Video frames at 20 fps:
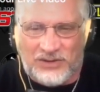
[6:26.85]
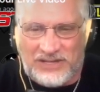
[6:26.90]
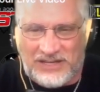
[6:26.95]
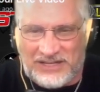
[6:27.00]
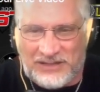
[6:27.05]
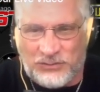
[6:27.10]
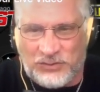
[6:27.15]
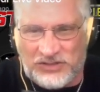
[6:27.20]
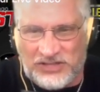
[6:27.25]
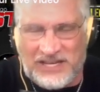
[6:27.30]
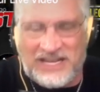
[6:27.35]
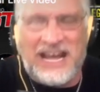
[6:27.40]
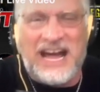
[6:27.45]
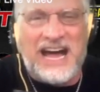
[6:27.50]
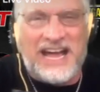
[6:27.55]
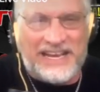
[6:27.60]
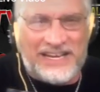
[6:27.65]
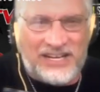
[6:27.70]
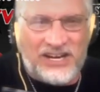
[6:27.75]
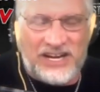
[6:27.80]
it, it was a
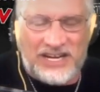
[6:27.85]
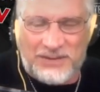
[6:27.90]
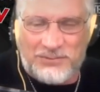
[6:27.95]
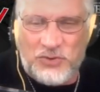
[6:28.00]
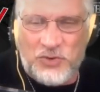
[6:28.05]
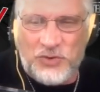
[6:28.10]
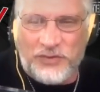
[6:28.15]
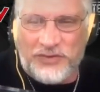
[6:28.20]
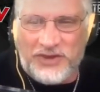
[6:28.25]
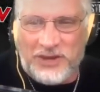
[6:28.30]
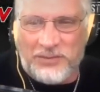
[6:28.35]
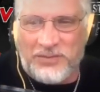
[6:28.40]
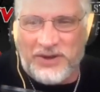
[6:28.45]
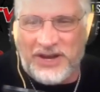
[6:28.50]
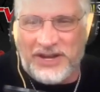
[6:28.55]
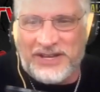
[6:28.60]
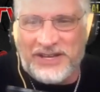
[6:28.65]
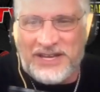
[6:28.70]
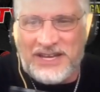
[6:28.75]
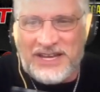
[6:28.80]
guy kind of movie,
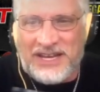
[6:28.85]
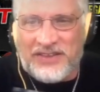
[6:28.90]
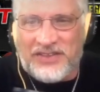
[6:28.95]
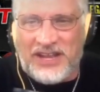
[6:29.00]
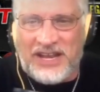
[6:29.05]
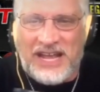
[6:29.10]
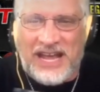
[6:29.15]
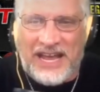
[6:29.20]
but then